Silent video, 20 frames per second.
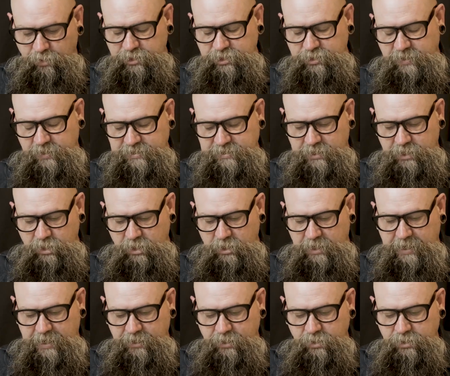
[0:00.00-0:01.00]
And so as I
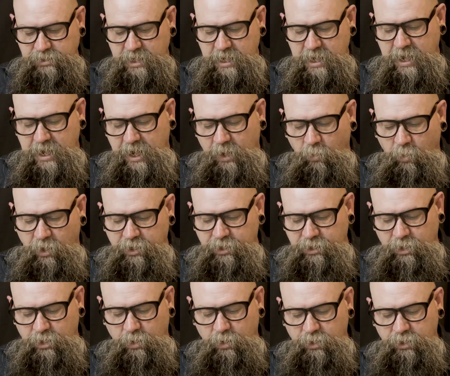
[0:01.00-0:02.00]
underlined those, I wanted
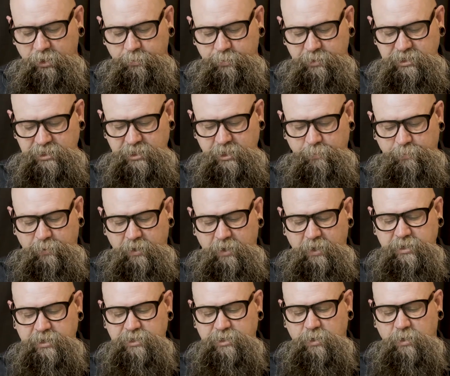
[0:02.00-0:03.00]
to go a little bit deeper.
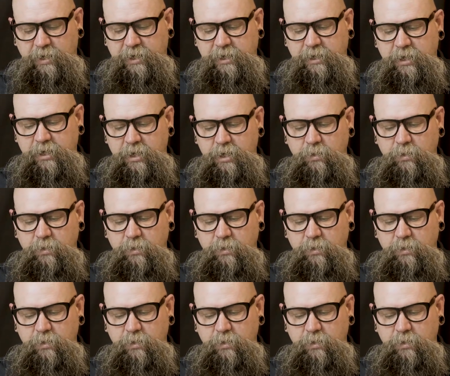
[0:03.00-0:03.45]
And so I